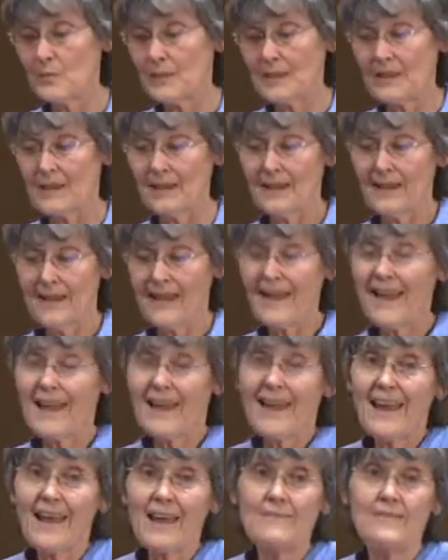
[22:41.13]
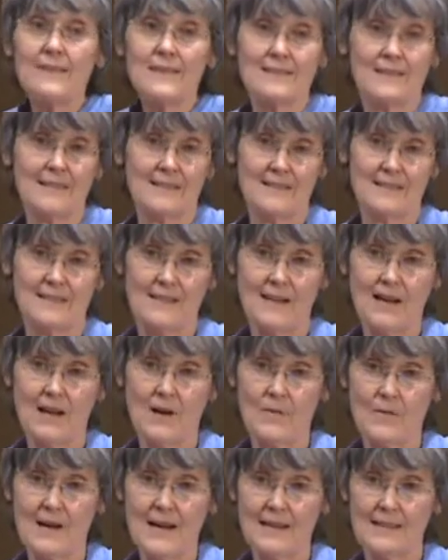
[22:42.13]
be evident in
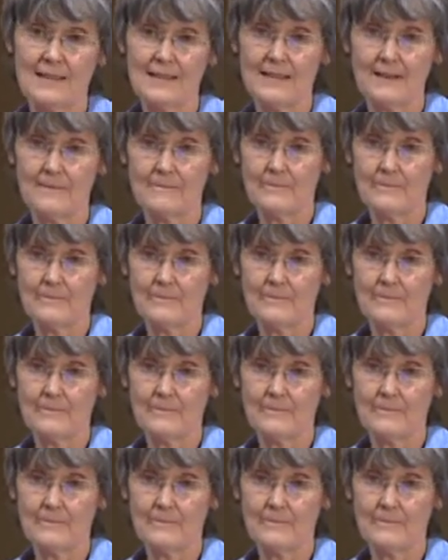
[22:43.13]
our writing.